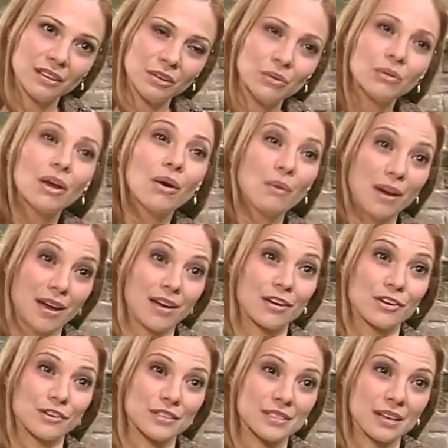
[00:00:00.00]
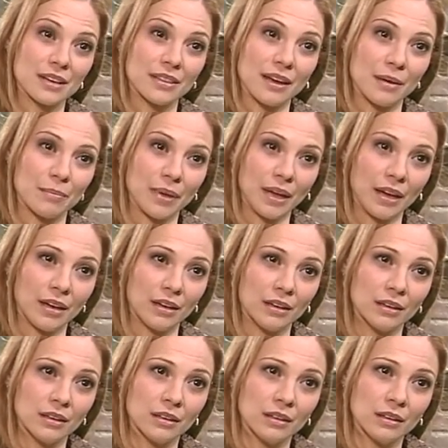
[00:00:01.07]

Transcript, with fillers: You know I understand that pain.